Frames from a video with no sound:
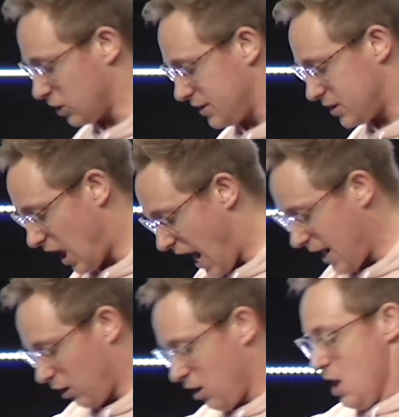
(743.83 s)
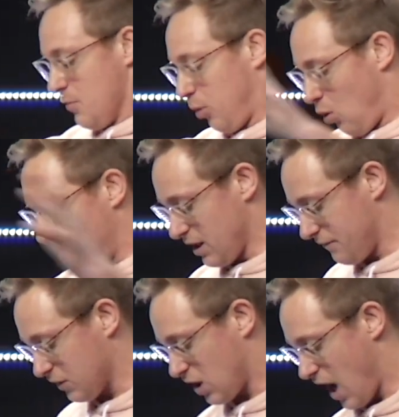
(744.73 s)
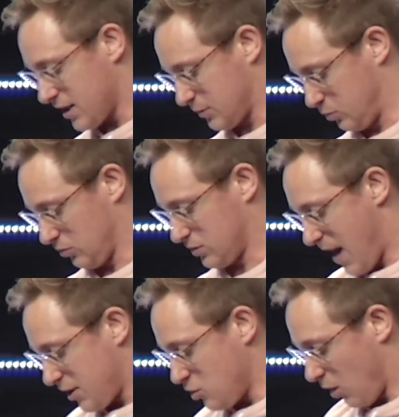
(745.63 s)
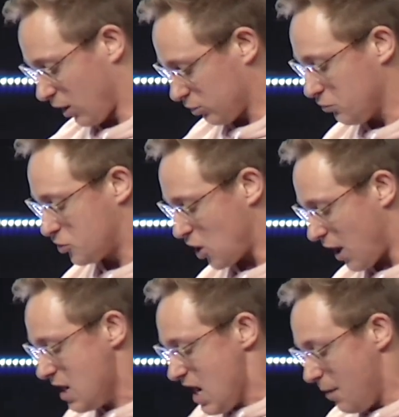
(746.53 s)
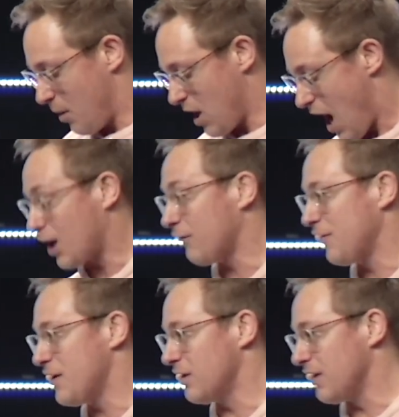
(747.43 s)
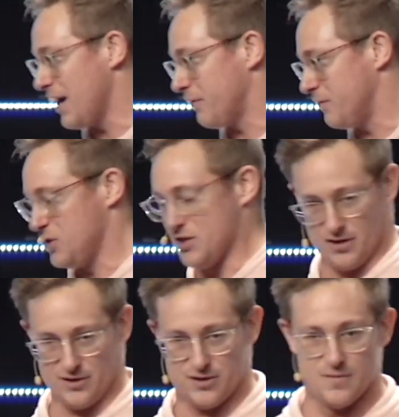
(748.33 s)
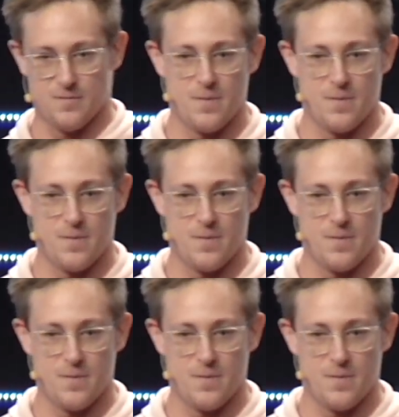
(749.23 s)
entire point of the Gospels Matthew, Mark, Luke, John, a biography of the life of Jesus.